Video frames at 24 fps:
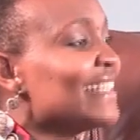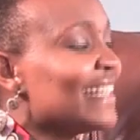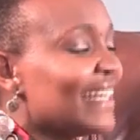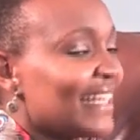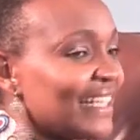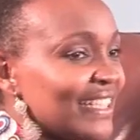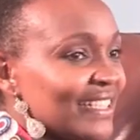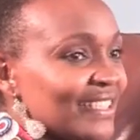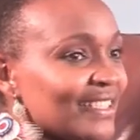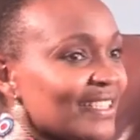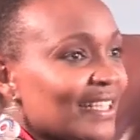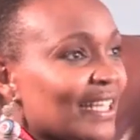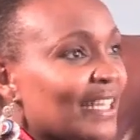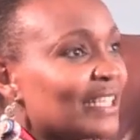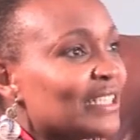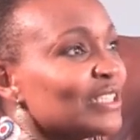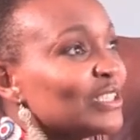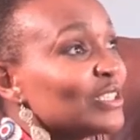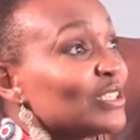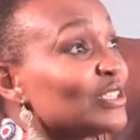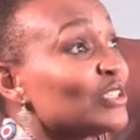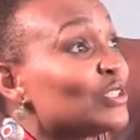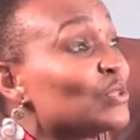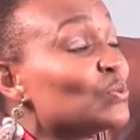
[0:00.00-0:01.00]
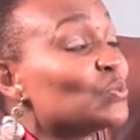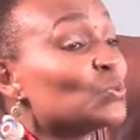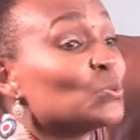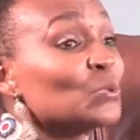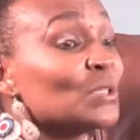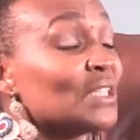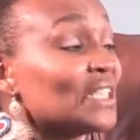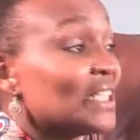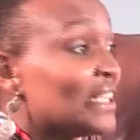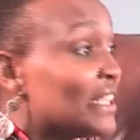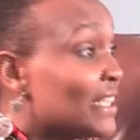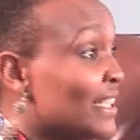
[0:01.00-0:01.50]
Yes, and she
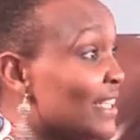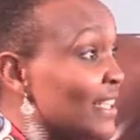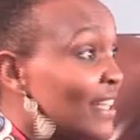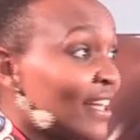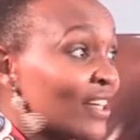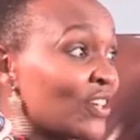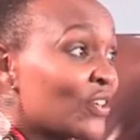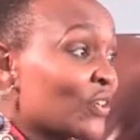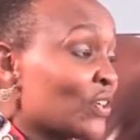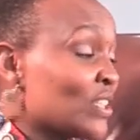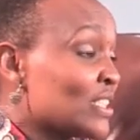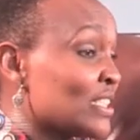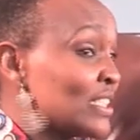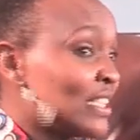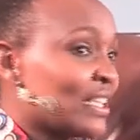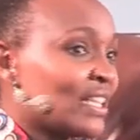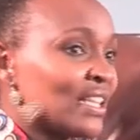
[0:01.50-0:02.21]
would hear crazy